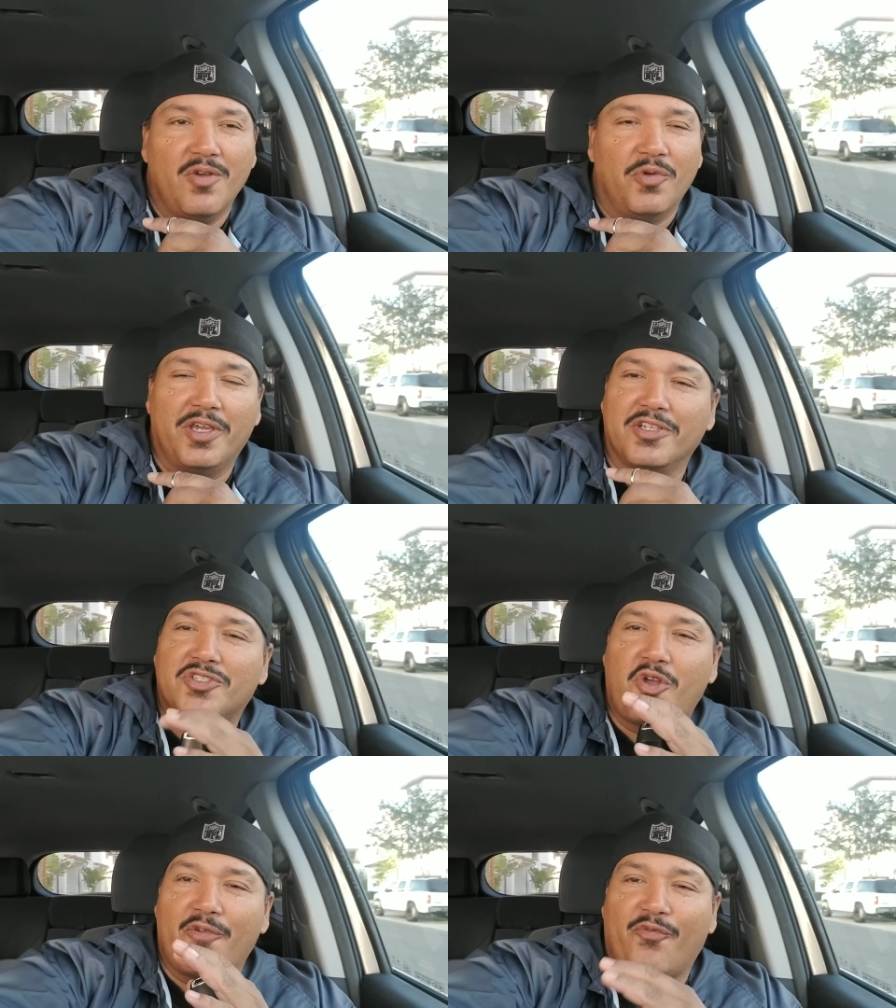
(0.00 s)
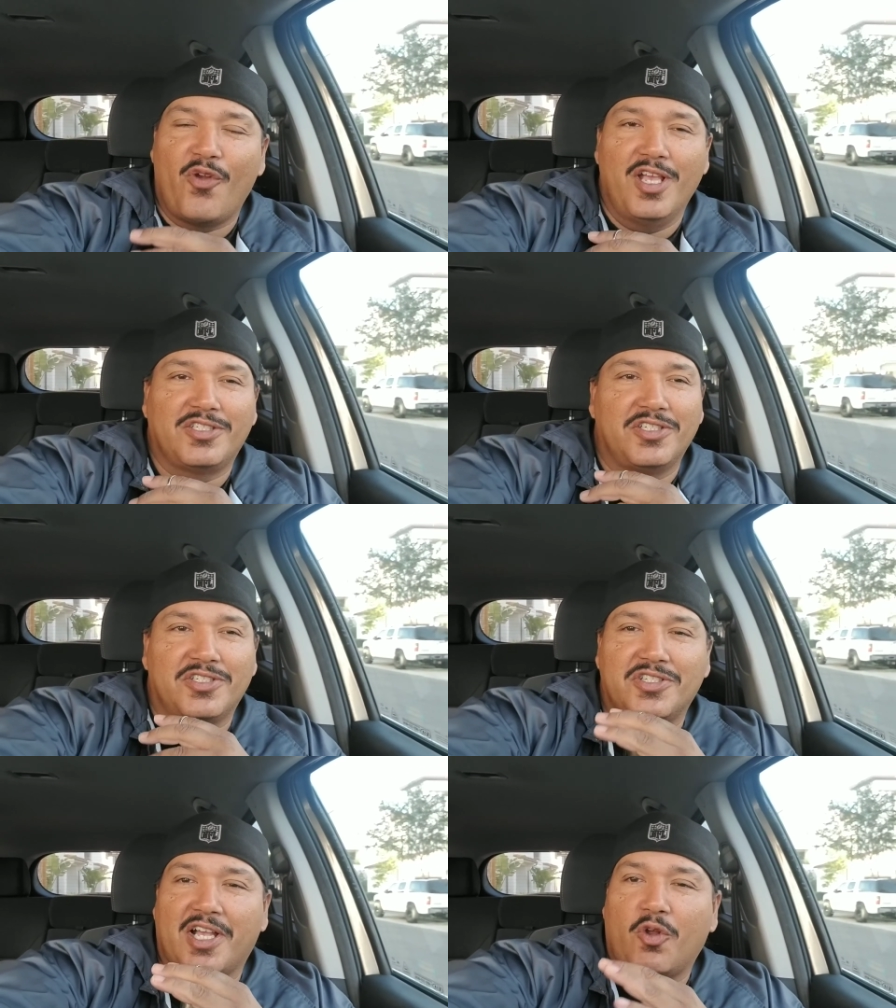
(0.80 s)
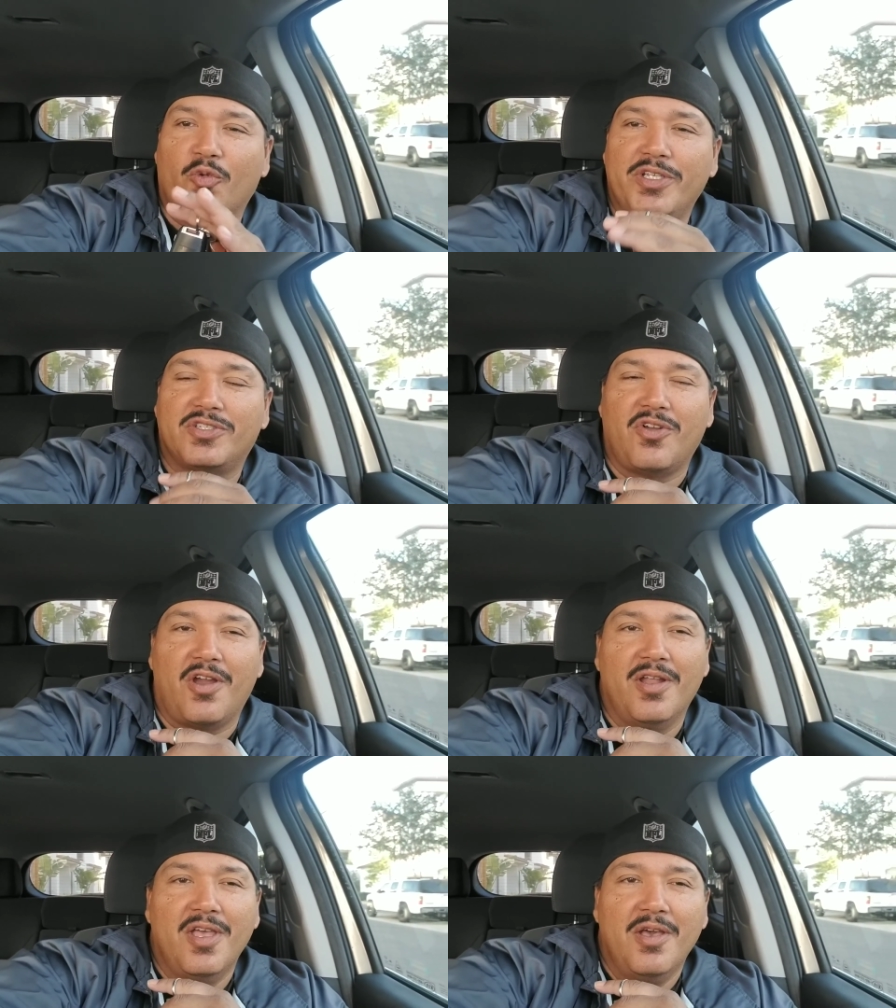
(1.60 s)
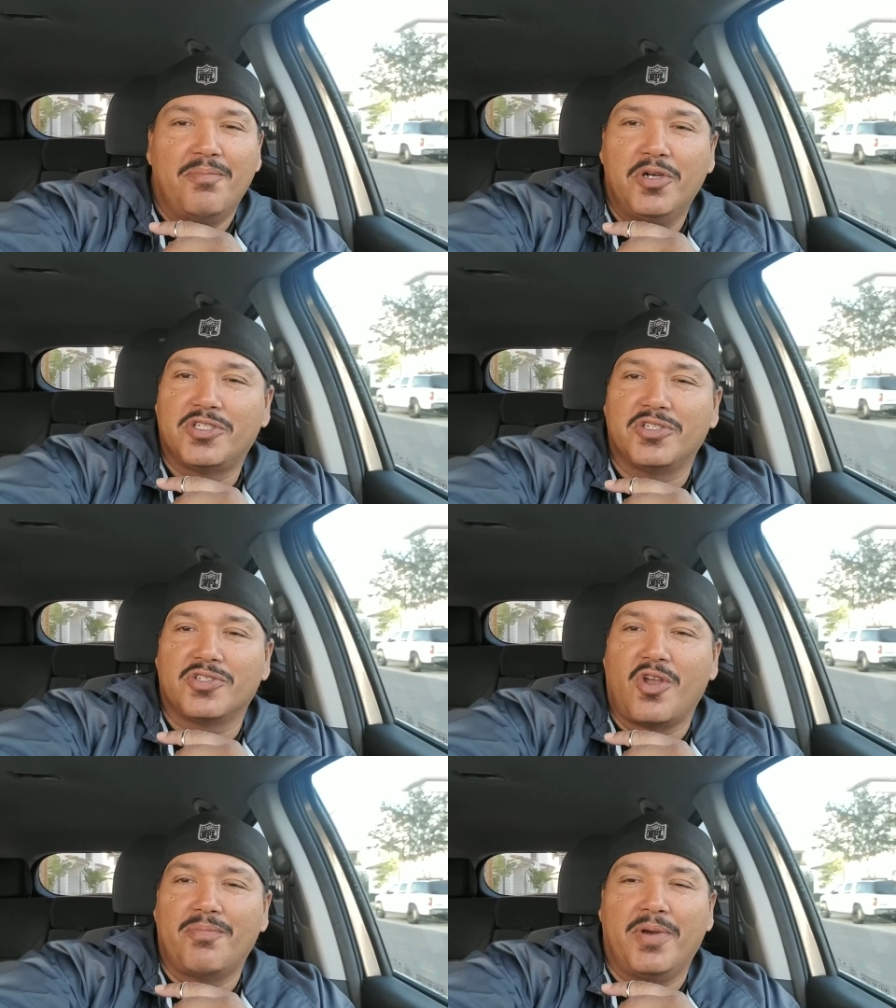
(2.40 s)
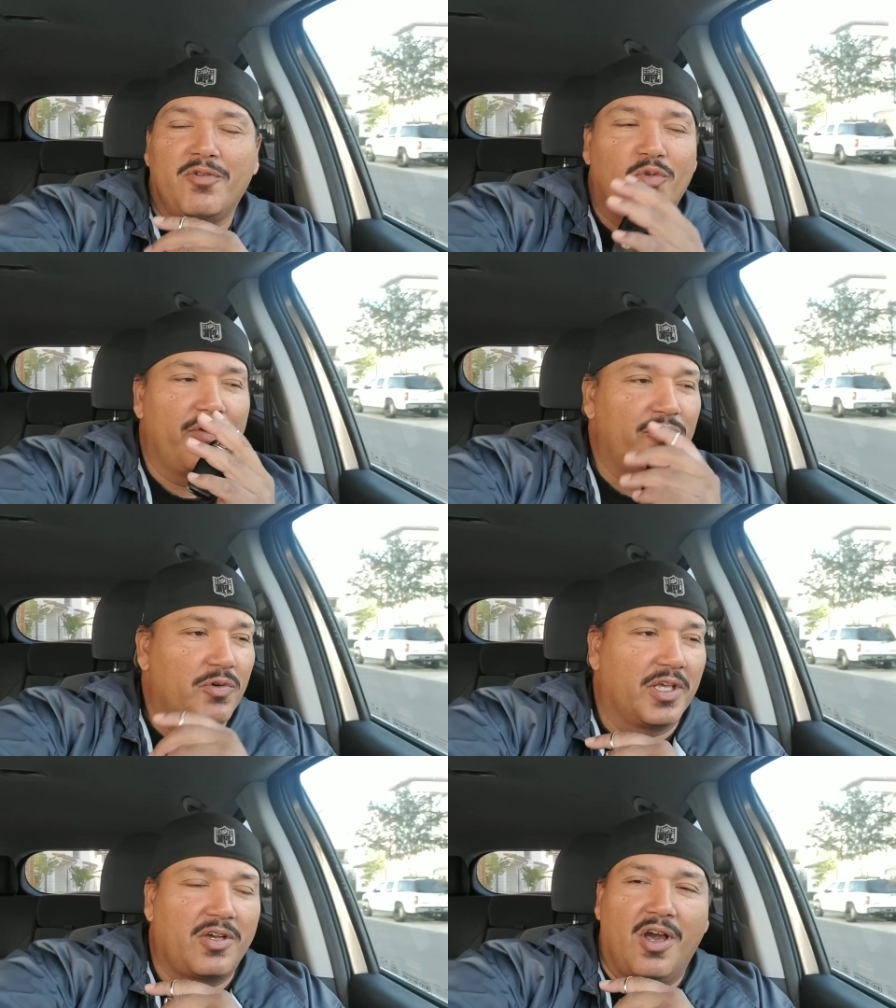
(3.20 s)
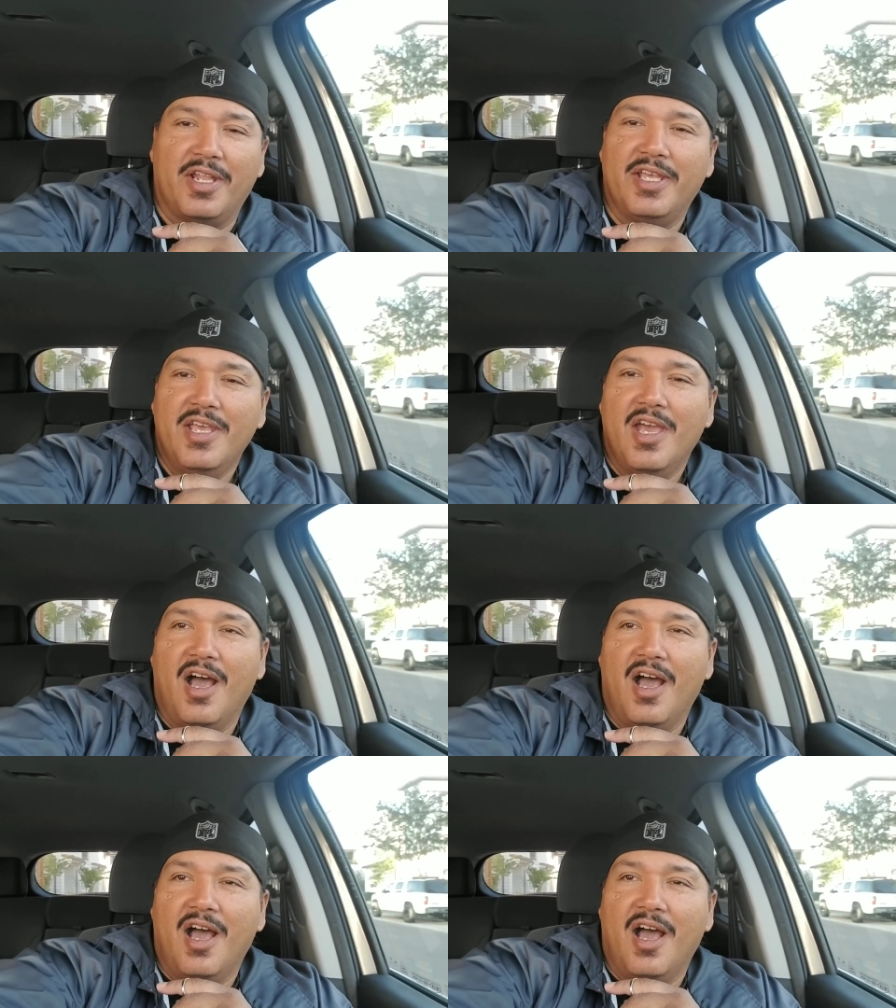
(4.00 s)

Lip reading: We're going to start fresh. This is like a restart, push the start button, whatever you want to call it.